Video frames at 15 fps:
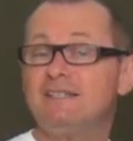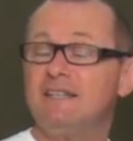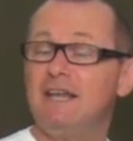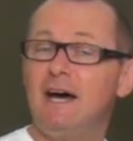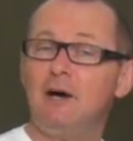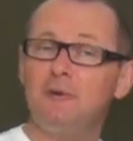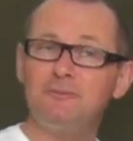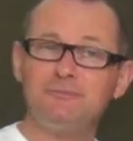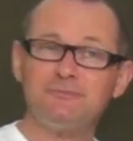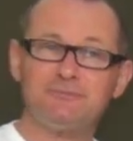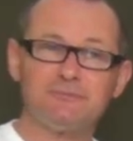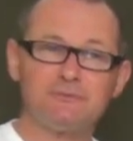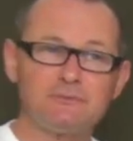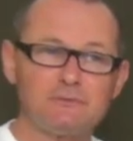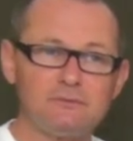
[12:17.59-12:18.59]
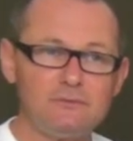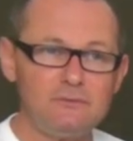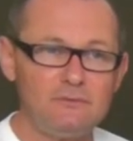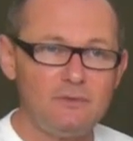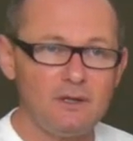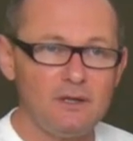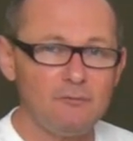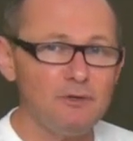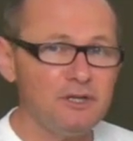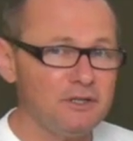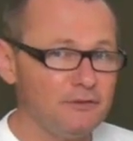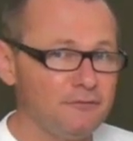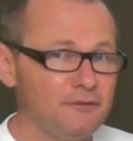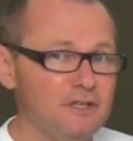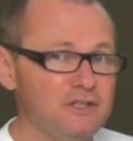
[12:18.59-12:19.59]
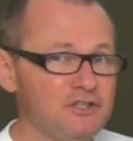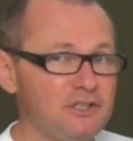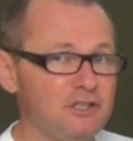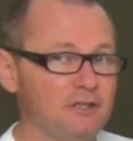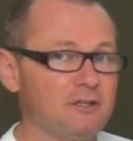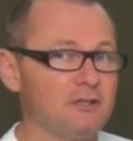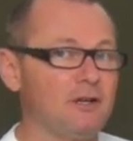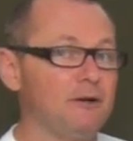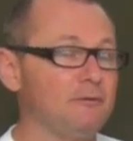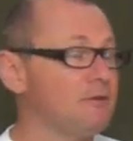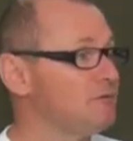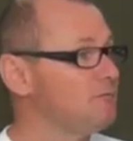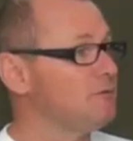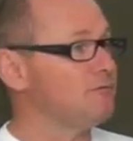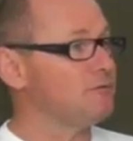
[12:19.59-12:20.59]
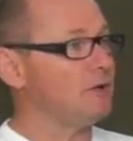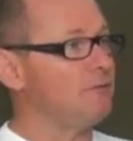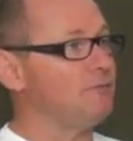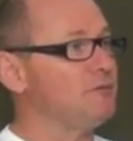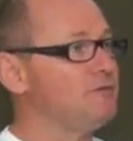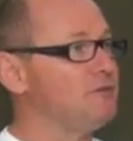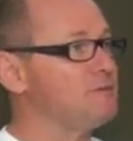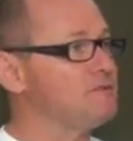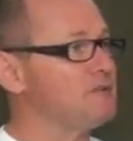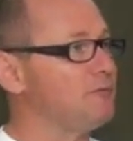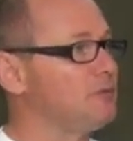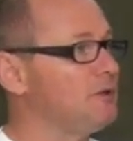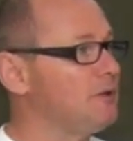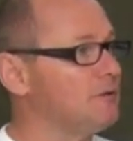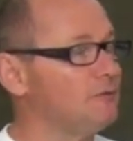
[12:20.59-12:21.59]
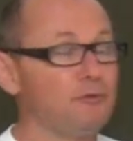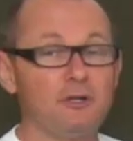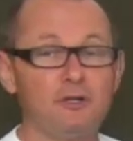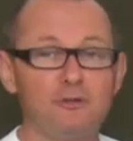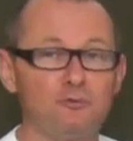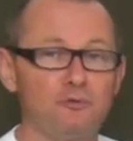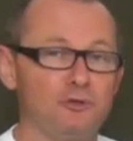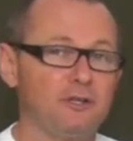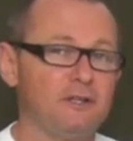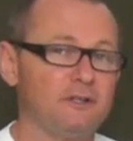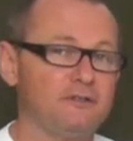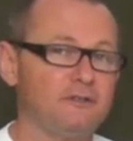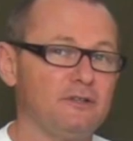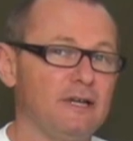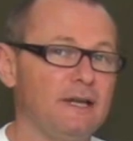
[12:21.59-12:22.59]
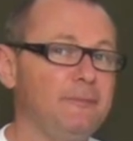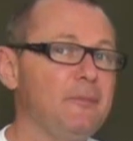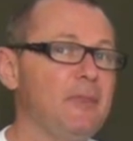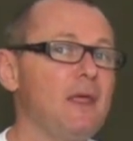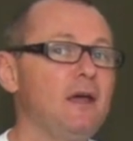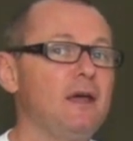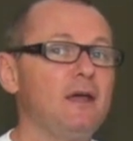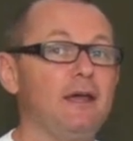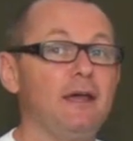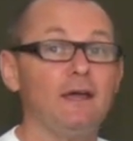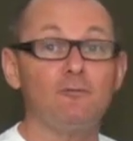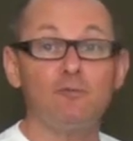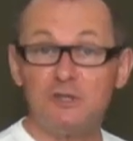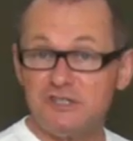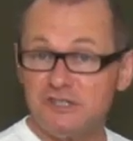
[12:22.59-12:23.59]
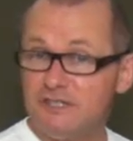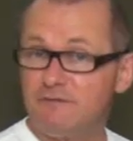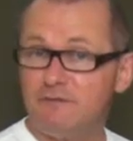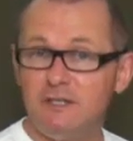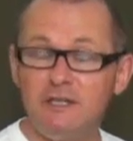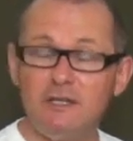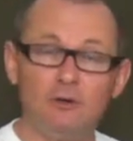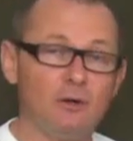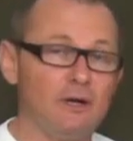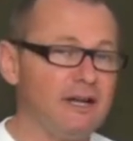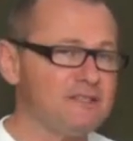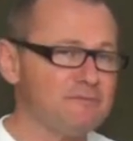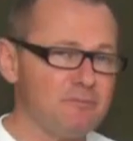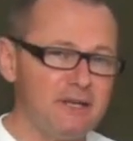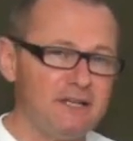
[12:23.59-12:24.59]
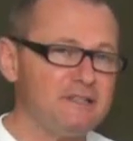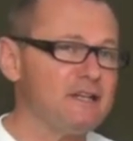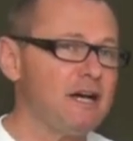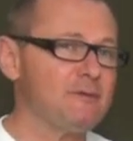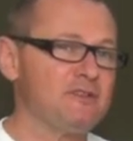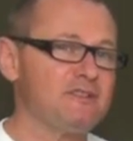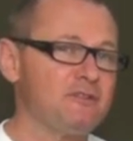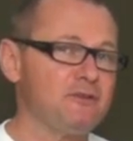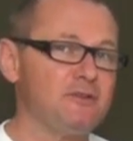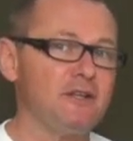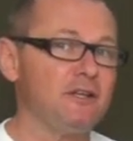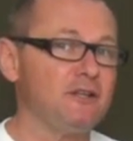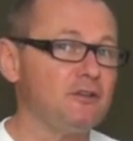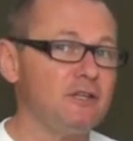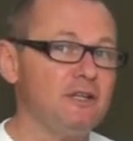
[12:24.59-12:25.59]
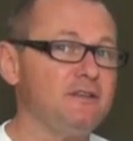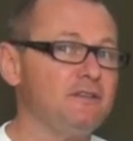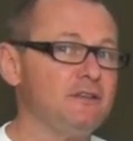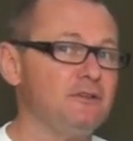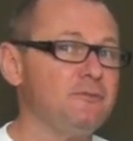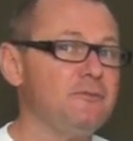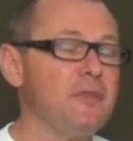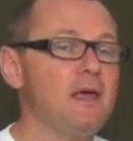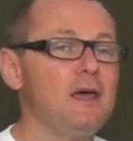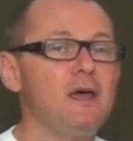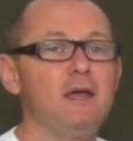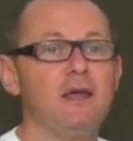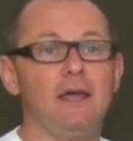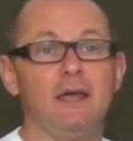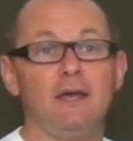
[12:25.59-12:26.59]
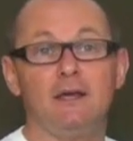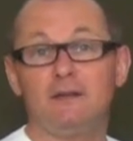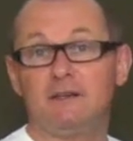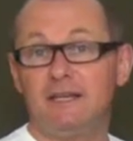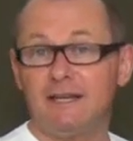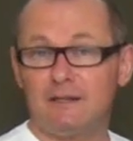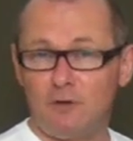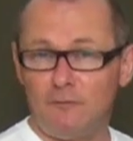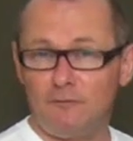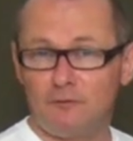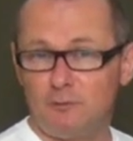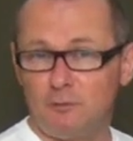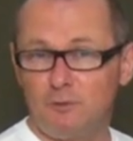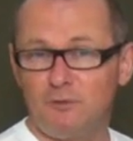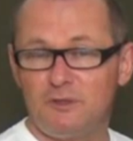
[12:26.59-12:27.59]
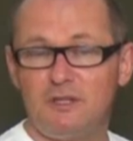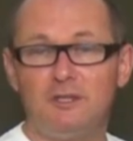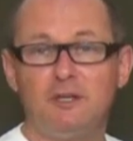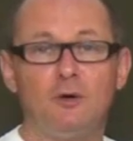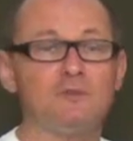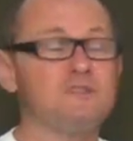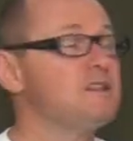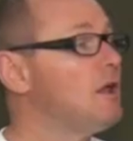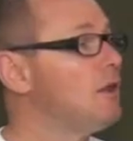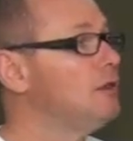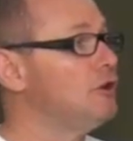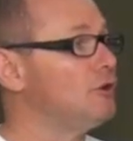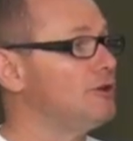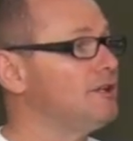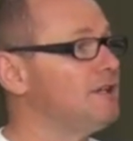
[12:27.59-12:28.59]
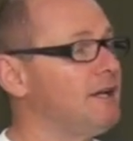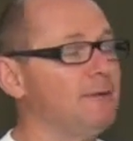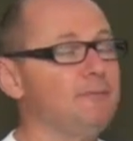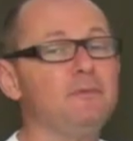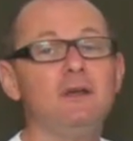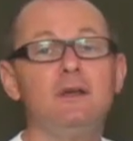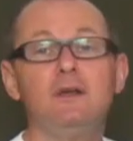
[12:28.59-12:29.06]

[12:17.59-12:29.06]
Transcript: Now we're gonna finish here because we've done some real good work here today, and watch this video as many times as you think you need to, and get comfortable with the notes, learn them,